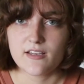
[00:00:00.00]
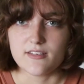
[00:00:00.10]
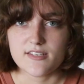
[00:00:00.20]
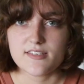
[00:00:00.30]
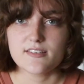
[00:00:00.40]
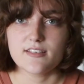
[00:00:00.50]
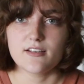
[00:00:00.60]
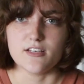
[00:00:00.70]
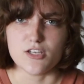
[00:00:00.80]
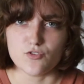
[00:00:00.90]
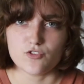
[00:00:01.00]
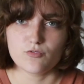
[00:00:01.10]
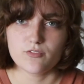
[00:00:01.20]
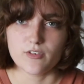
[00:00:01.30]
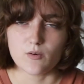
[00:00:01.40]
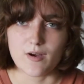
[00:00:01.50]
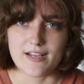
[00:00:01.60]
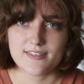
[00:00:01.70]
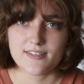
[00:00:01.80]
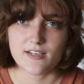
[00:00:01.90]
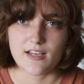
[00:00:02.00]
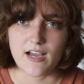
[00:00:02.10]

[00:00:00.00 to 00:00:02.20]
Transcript: This is an unusual request.